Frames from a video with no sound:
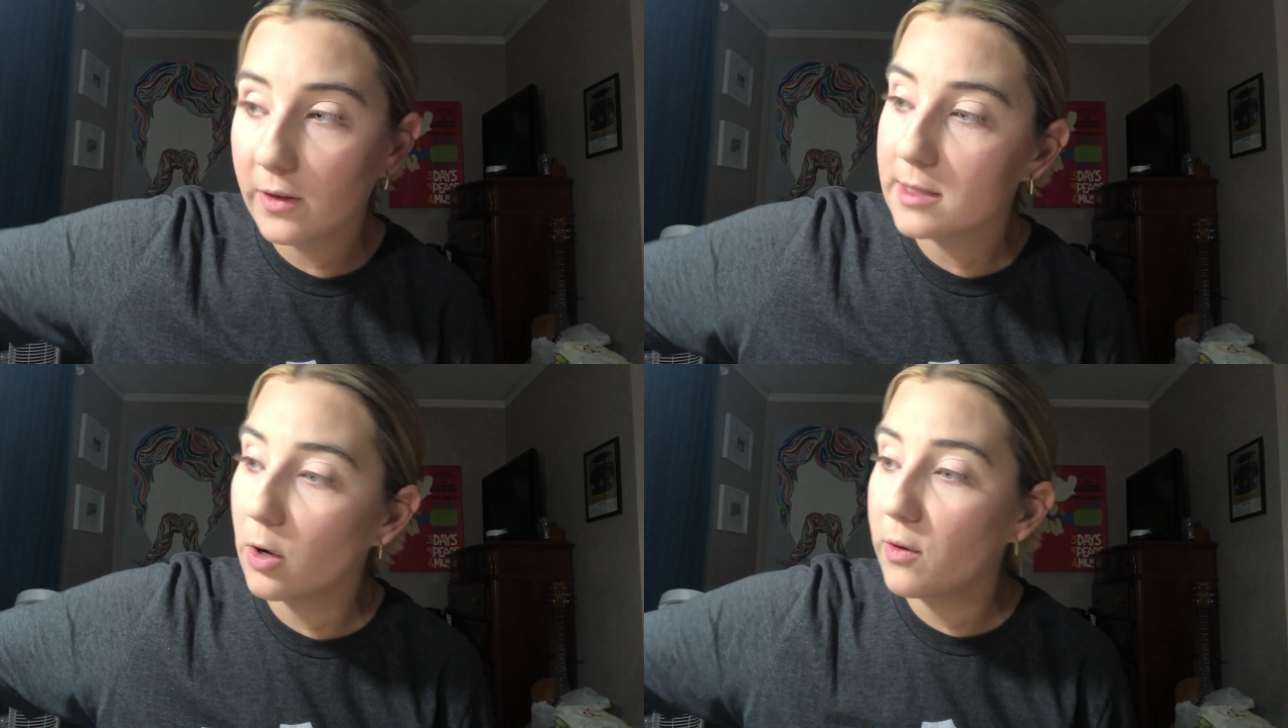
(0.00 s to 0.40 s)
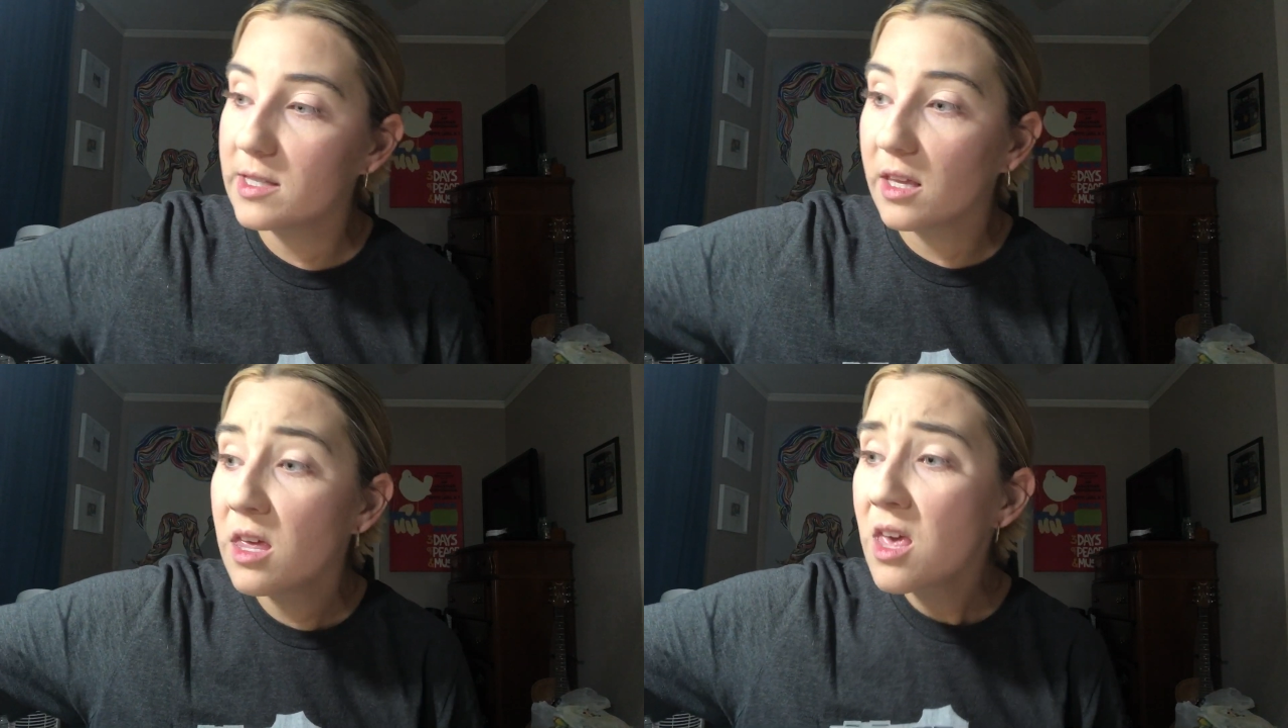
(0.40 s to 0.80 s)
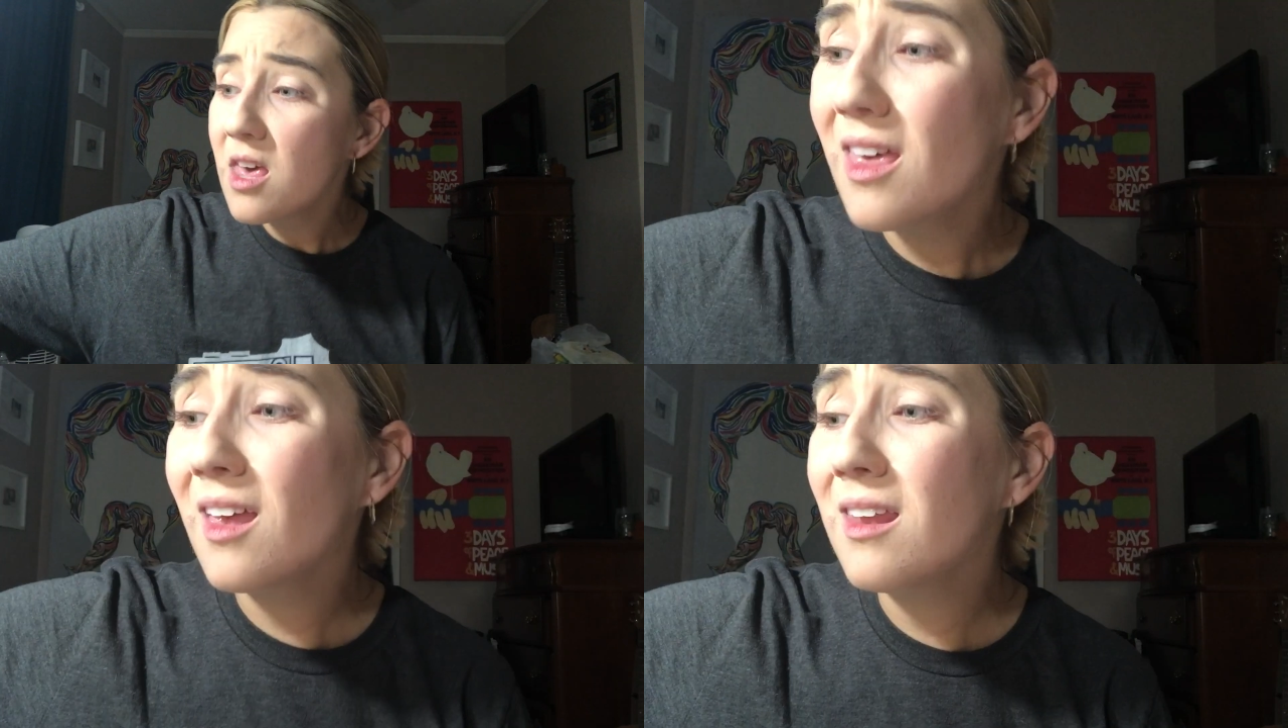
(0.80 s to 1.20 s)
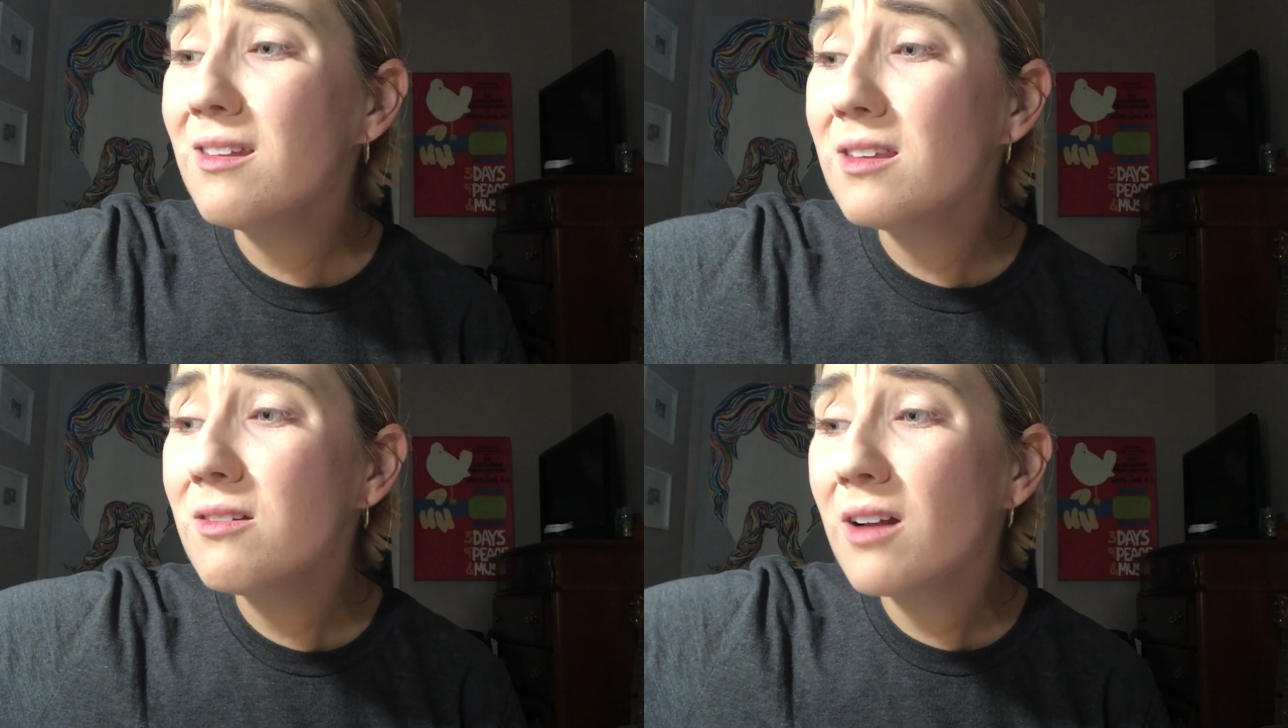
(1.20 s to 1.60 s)
it's always like, how do you
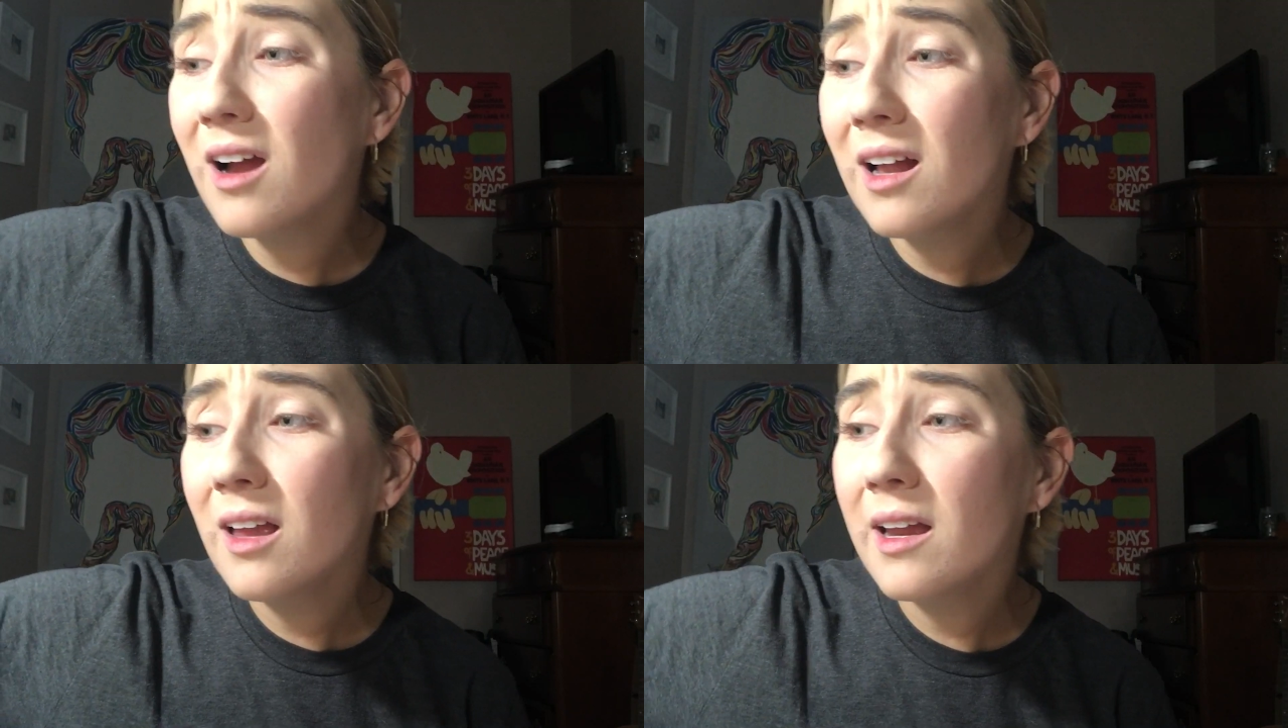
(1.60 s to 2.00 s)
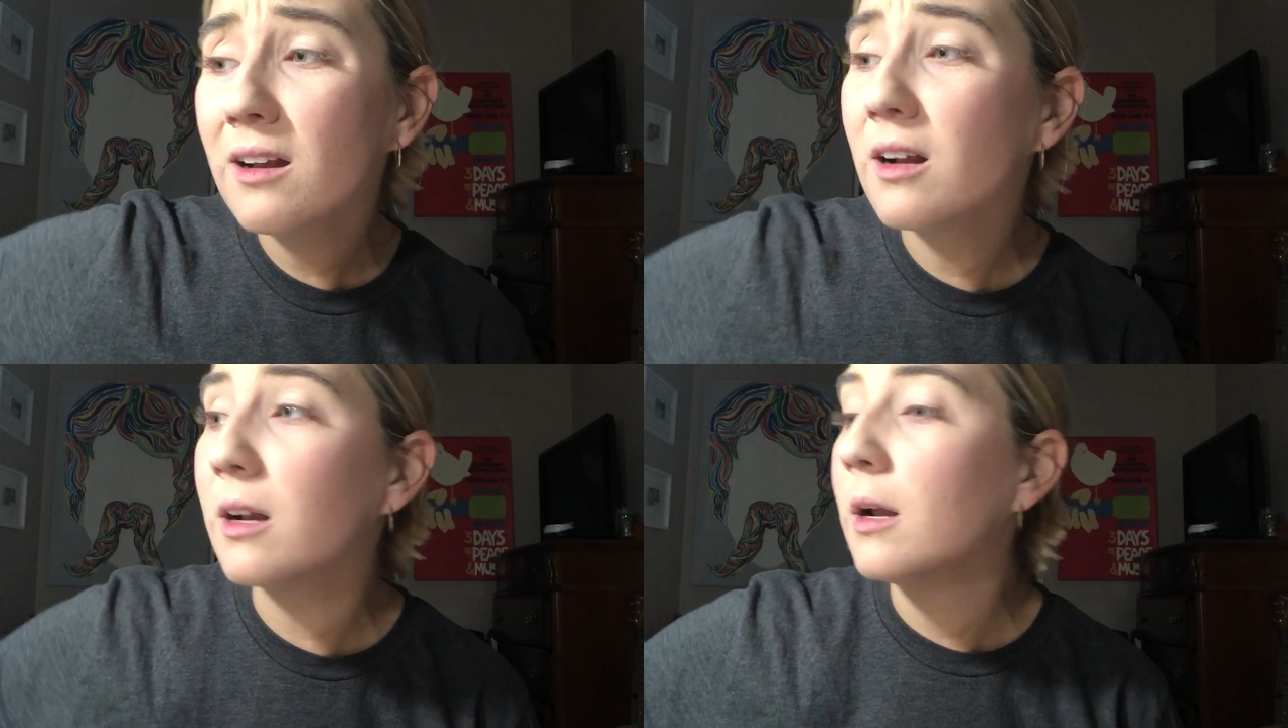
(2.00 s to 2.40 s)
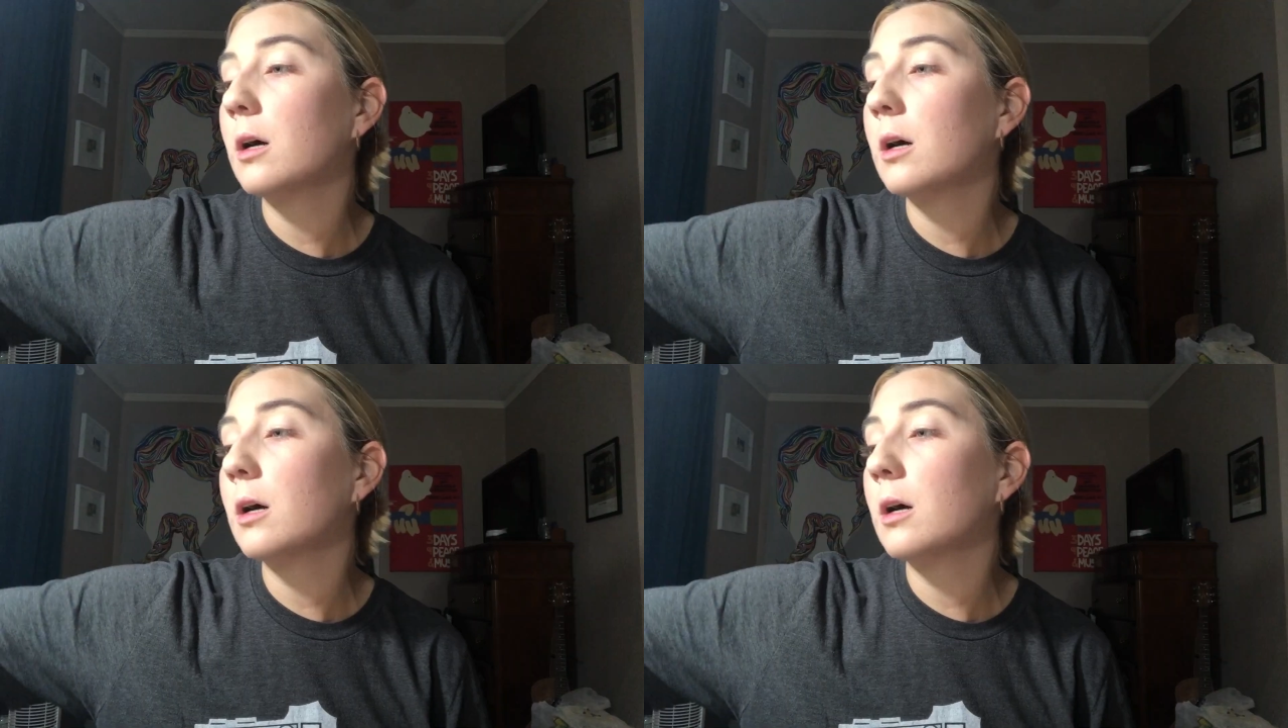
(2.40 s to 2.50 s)
do your eyeliner?